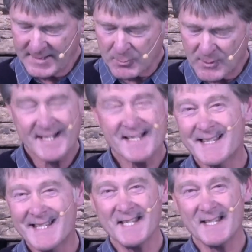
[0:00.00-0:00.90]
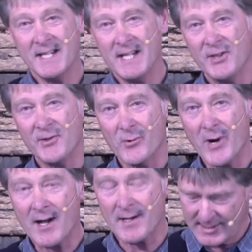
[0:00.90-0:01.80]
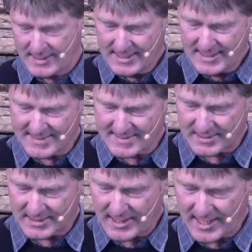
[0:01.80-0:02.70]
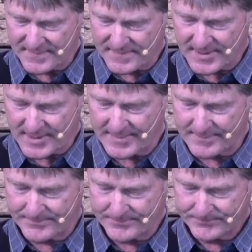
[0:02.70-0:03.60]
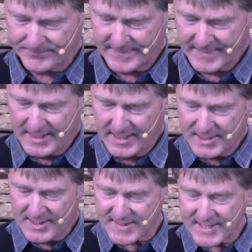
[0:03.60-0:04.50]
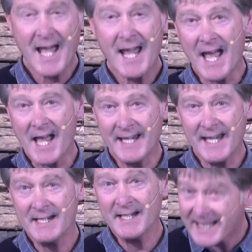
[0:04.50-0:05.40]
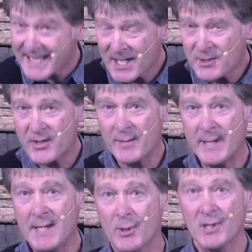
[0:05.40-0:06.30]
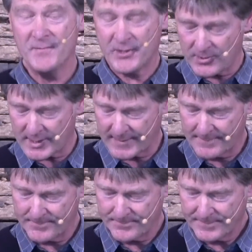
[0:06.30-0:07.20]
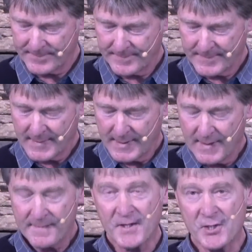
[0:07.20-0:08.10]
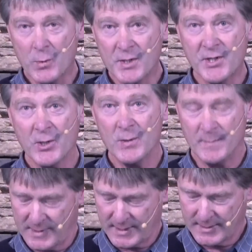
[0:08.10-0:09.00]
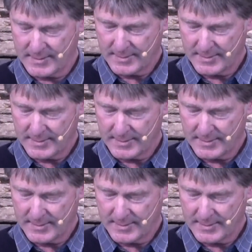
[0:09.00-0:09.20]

And this was his destiny throughout his lifetime, to say again and again to the people of Judah that you were doomed,